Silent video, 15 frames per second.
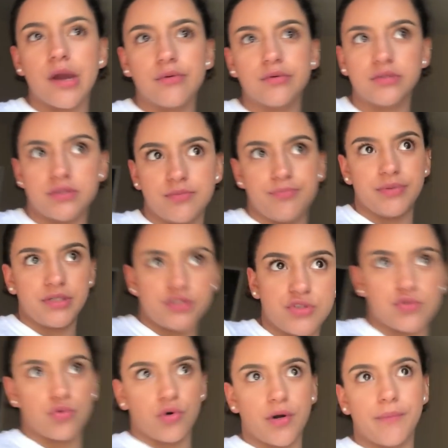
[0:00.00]
It was a bit
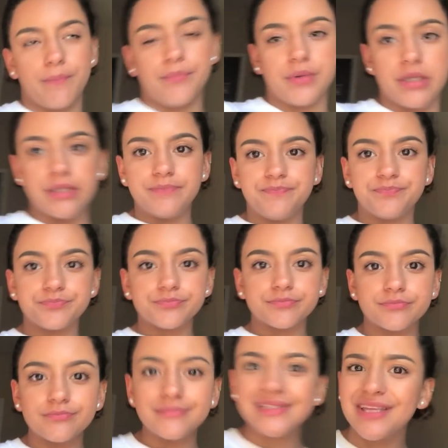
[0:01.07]
short, but
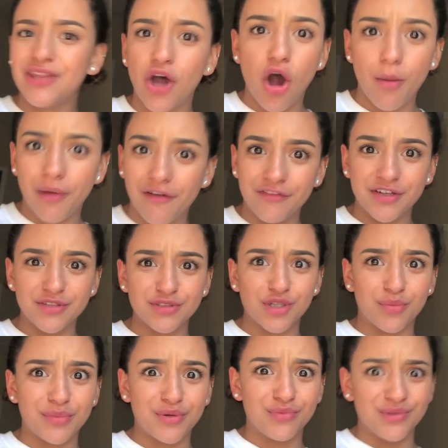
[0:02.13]
not all my videos
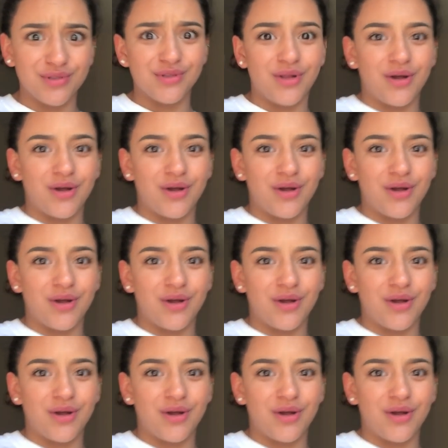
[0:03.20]
are going to be really